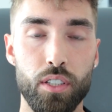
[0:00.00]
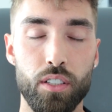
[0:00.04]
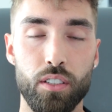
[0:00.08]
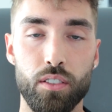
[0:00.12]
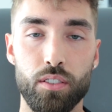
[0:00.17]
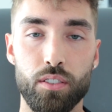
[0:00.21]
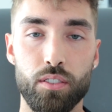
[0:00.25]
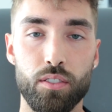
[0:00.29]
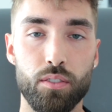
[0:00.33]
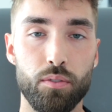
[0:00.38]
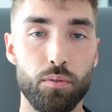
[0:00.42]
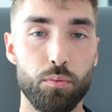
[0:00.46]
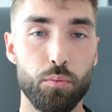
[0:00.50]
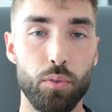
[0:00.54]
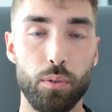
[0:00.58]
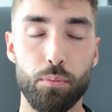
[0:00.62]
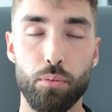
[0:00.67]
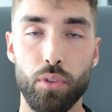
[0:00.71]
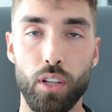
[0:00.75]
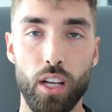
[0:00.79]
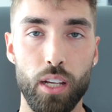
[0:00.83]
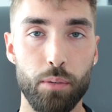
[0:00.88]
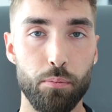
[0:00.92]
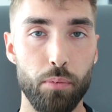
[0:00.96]
He's
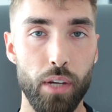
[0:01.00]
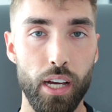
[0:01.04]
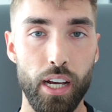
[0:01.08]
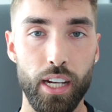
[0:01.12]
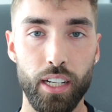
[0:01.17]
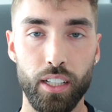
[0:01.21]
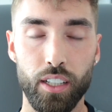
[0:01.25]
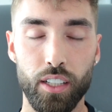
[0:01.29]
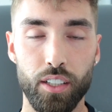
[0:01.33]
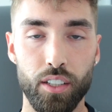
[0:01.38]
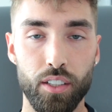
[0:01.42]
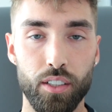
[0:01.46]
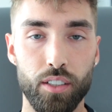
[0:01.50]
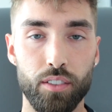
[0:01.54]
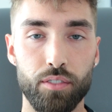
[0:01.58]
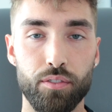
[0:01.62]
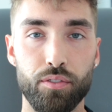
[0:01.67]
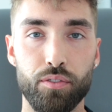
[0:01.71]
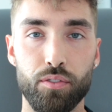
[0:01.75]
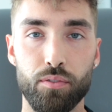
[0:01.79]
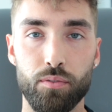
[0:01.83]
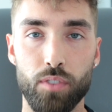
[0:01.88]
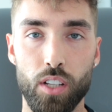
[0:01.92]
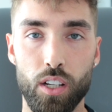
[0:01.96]
replied back in a
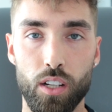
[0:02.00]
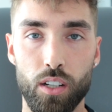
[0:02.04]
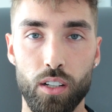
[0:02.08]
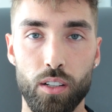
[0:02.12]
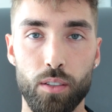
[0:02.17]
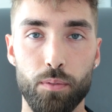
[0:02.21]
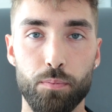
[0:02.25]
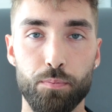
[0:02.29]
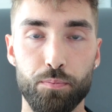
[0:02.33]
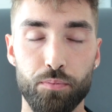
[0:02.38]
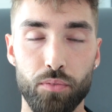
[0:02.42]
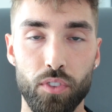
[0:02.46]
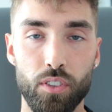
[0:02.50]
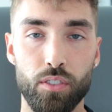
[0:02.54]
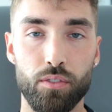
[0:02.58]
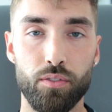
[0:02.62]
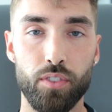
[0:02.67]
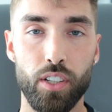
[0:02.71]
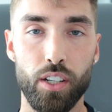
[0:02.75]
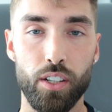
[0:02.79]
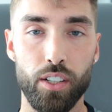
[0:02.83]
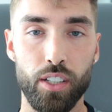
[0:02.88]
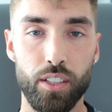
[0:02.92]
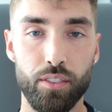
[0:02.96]
um,
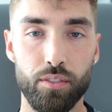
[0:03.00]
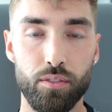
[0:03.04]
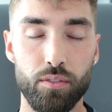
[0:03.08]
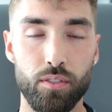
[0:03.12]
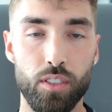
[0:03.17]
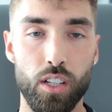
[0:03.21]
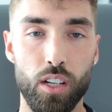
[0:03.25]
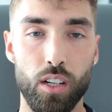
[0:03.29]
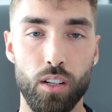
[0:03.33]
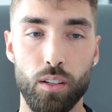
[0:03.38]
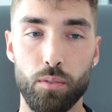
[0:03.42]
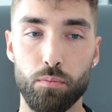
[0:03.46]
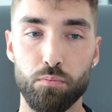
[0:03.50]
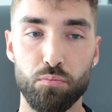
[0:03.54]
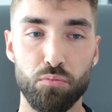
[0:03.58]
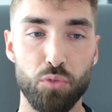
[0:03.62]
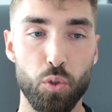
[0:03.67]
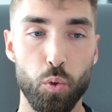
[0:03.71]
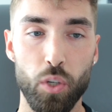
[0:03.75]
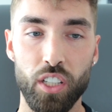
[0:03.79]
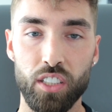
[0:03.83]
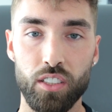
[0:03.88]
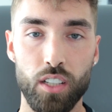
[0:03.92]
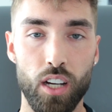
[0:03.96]
very um,
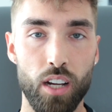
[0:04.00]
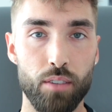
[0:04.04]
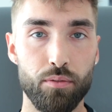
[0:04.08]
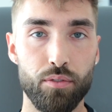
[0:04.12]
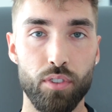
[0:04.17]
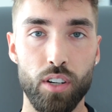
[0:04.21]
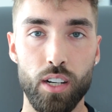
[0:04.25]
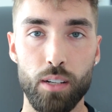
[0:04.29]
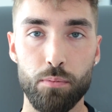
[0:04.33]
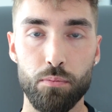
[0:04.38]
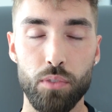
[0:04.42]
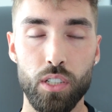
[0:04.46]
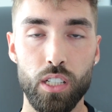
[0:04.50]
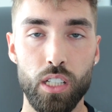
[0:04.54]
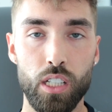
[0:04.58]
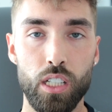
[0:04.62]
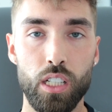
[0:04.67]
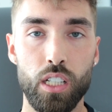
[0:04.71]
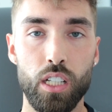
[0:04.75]
quick time frame,